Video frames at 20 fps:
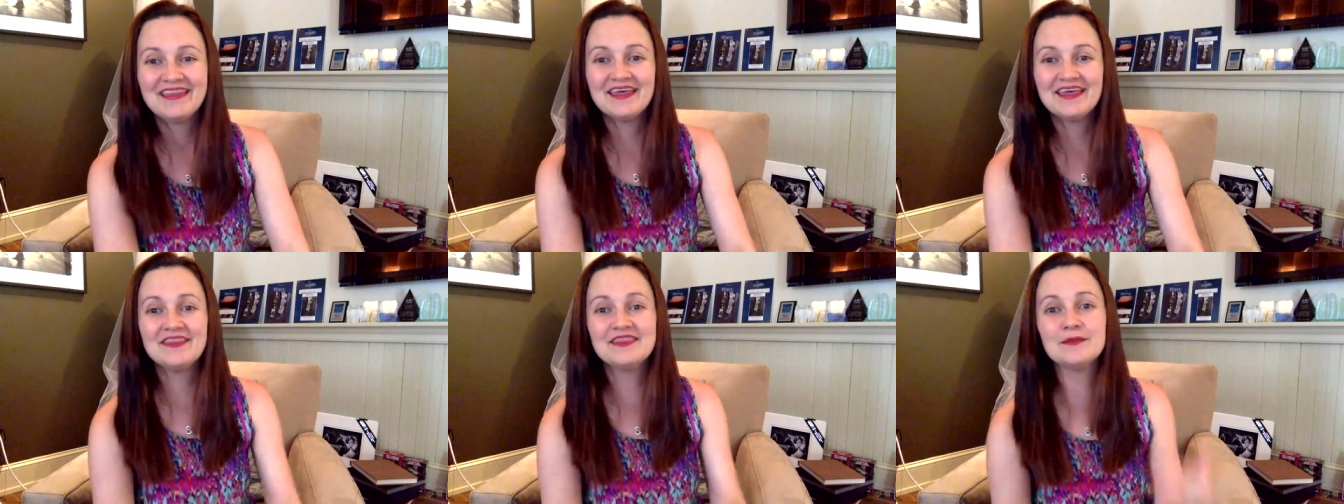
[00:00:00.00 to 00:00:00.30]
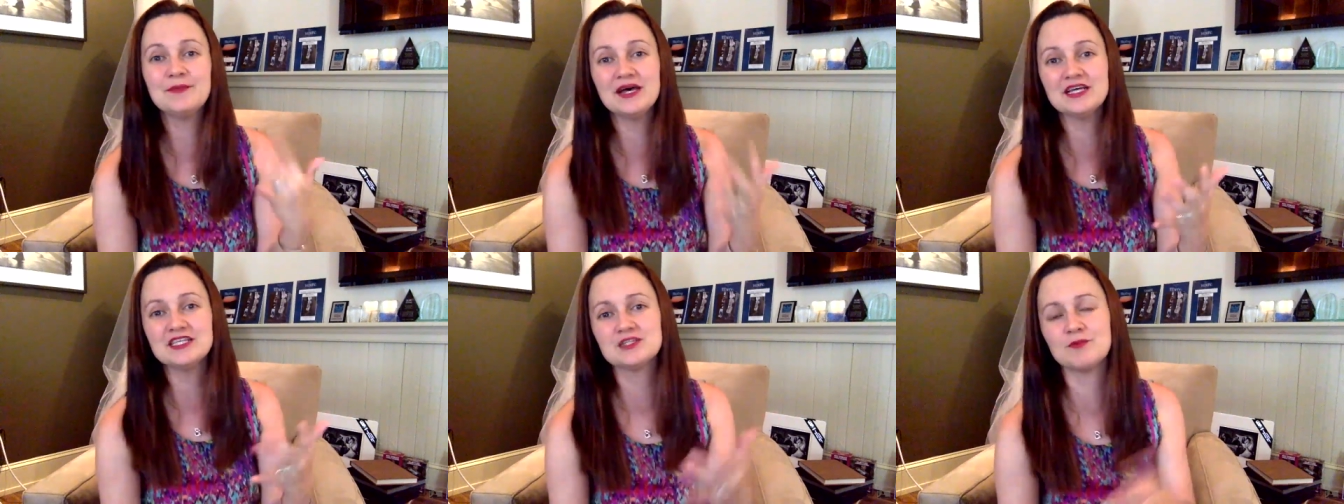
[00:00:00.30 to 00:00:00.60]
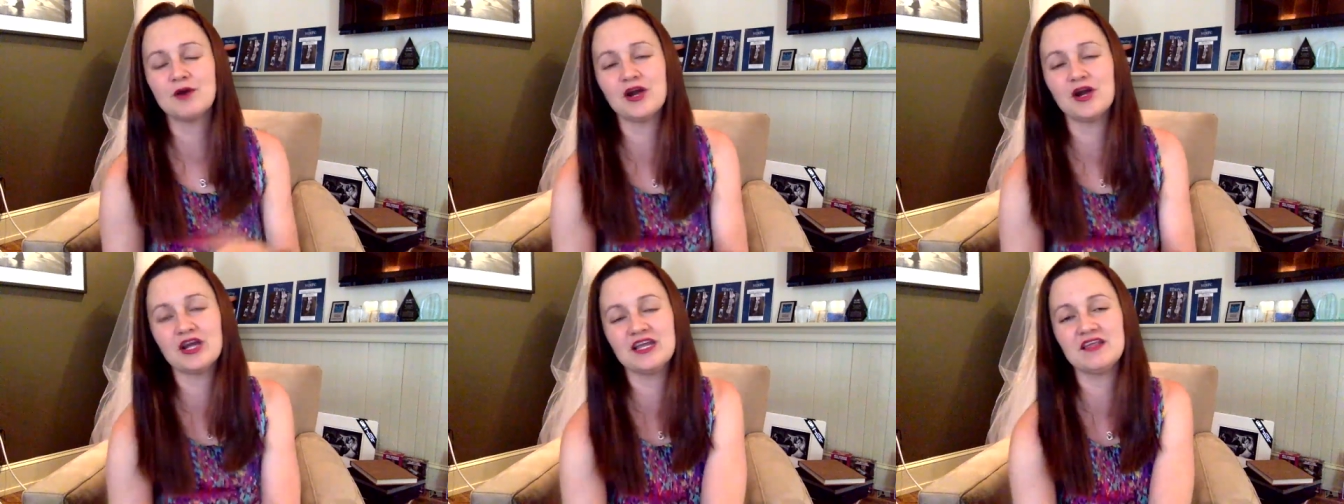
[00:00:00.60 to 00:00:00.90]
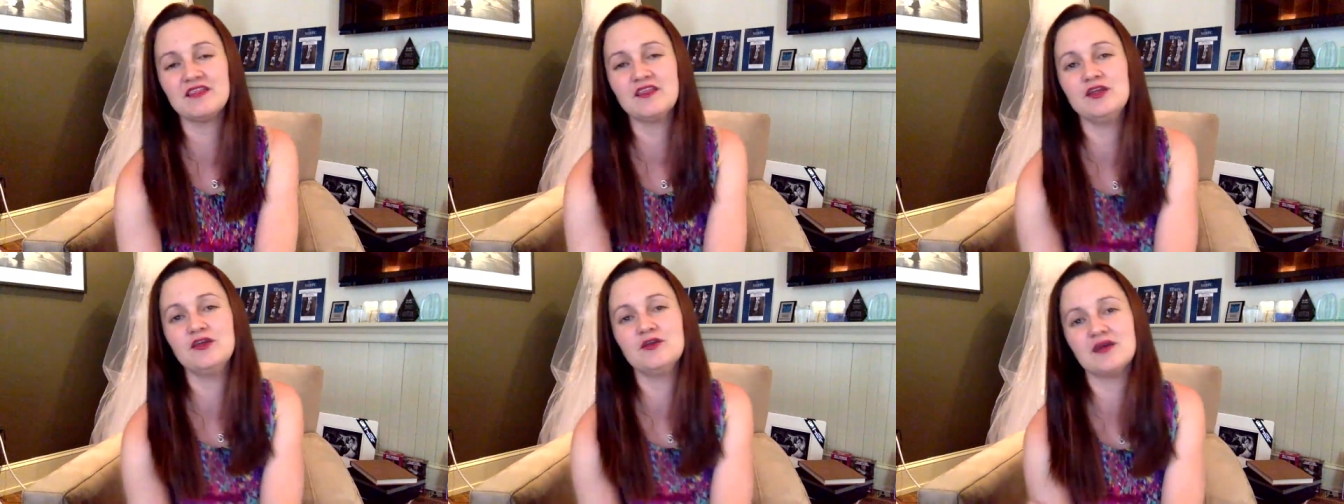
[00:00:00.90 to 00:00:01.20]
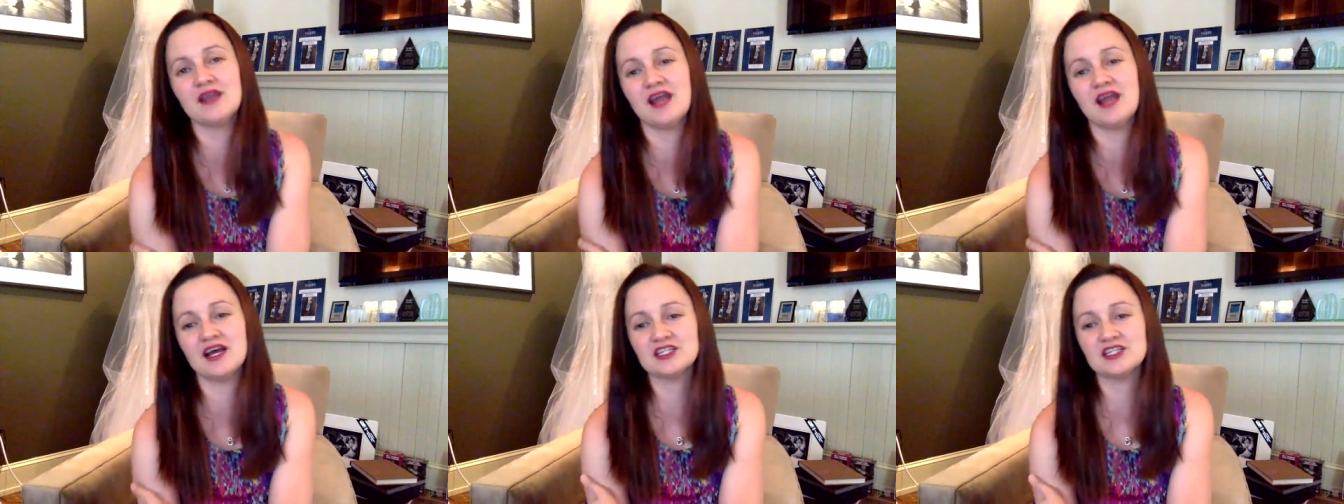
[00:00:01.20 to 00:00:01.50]
that the best marketing that
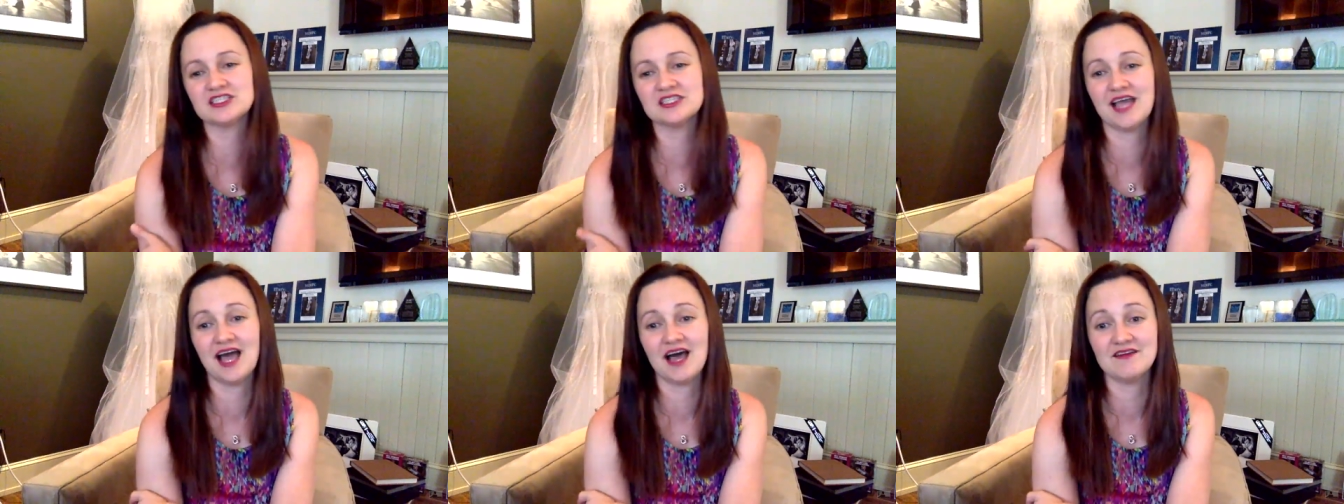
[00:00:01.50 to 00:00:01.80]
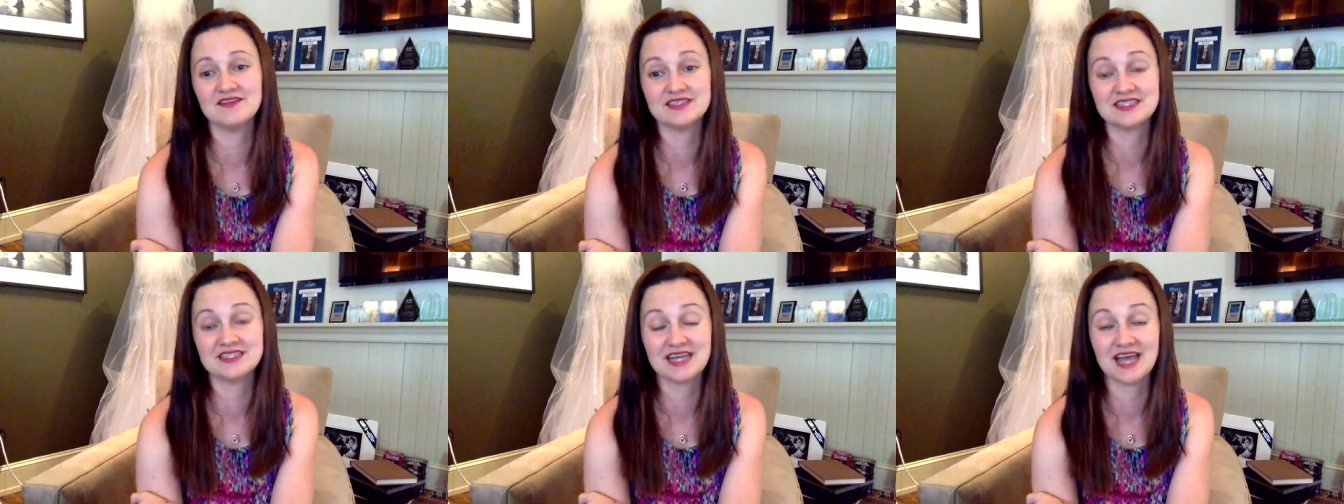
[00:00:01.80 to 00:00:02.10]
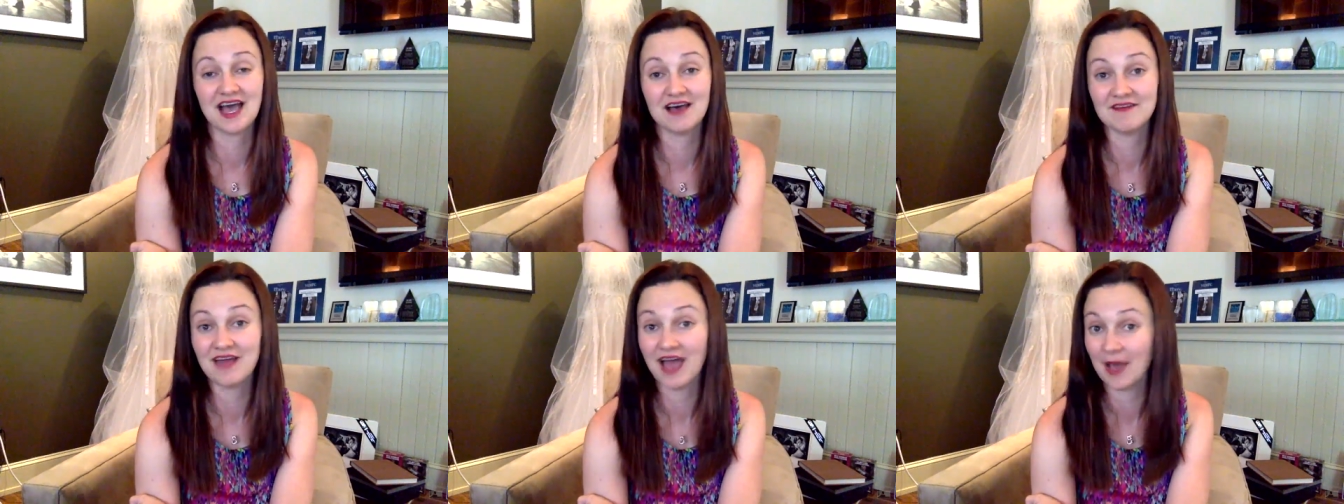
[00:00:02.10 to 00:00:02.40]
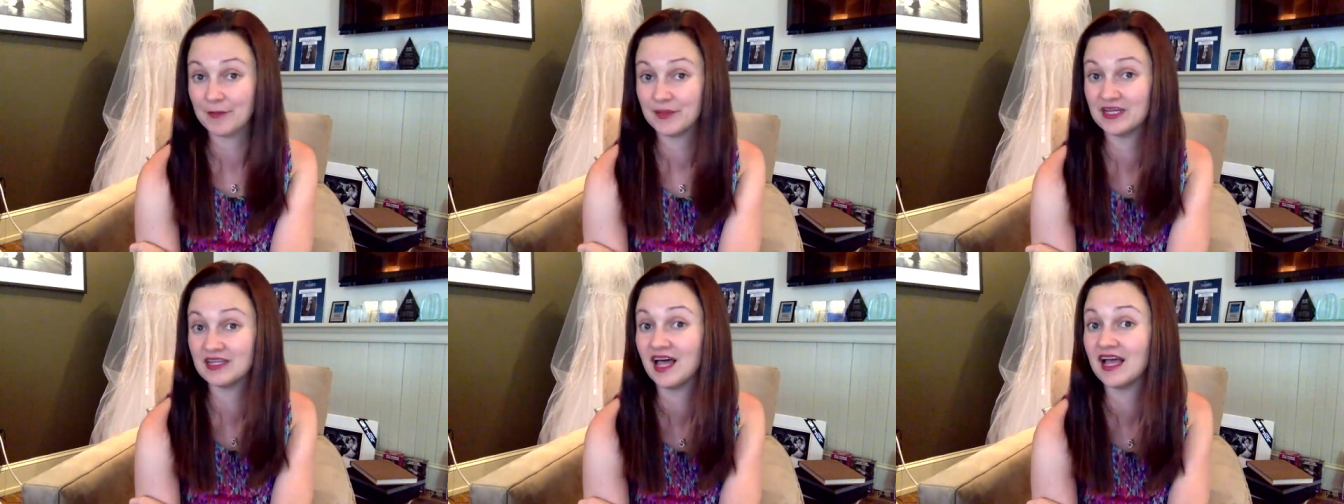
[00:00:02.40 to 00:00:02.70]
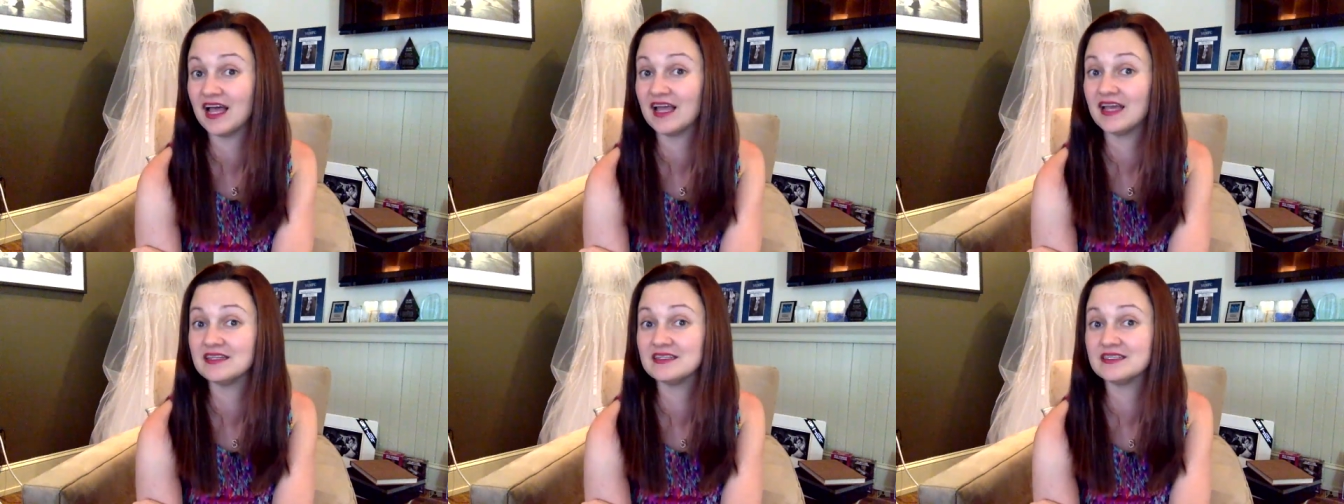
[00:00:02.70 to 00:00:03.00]
you can actually have is to have happy
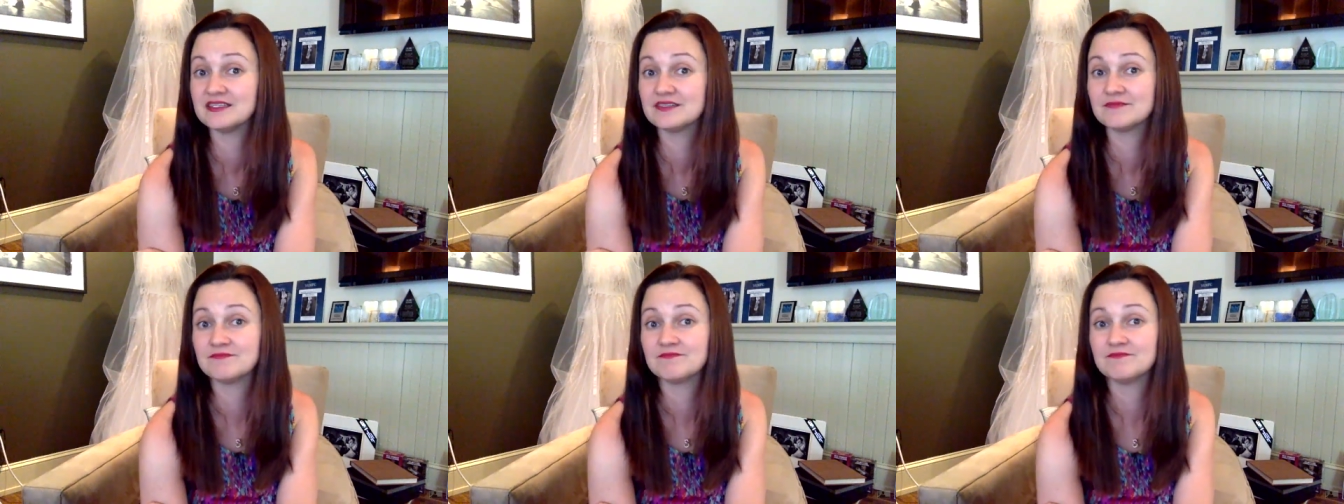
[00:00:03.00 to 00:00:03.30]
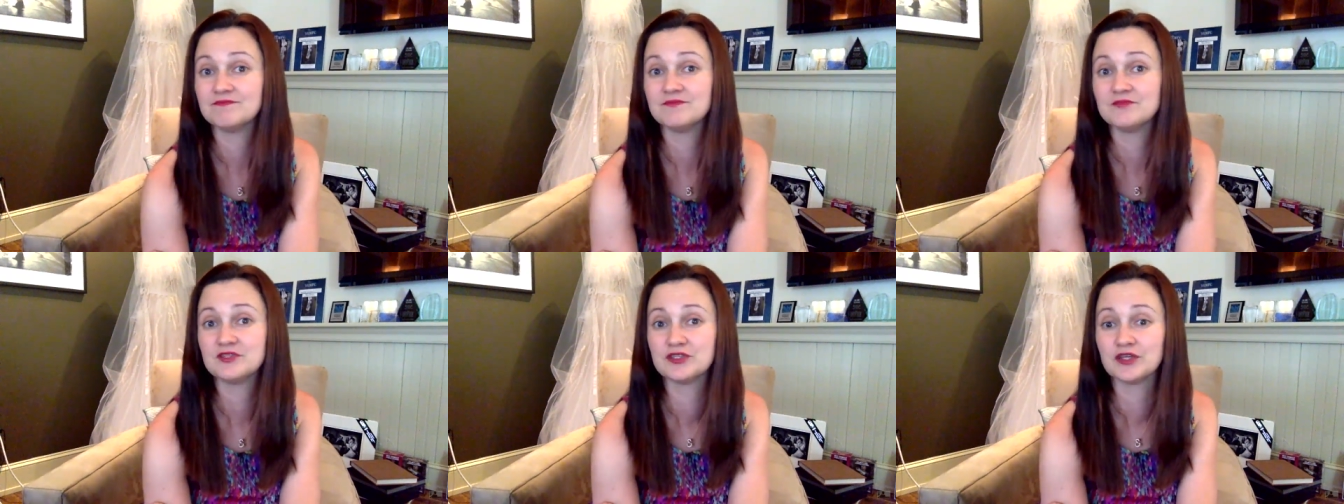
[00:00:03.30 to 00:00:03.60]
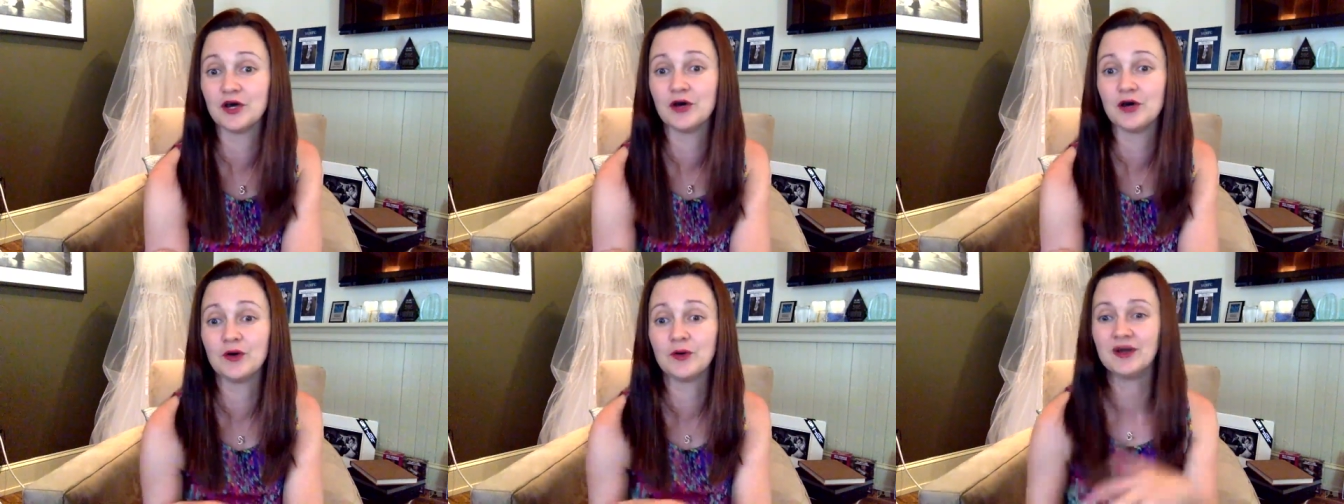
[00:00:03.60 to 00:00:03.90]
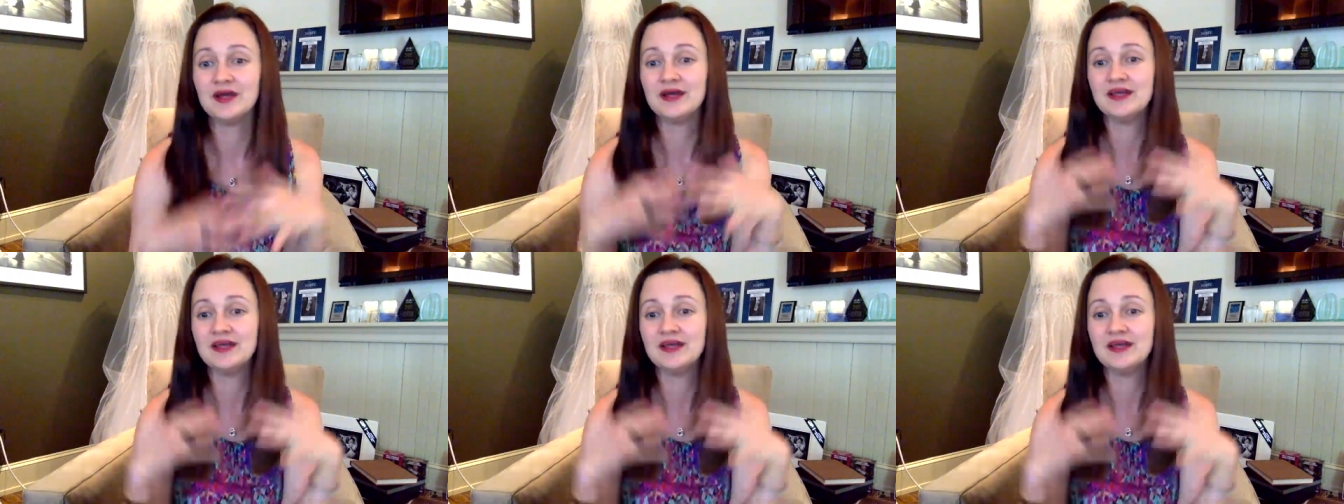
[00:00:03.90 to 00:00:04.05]
clients. So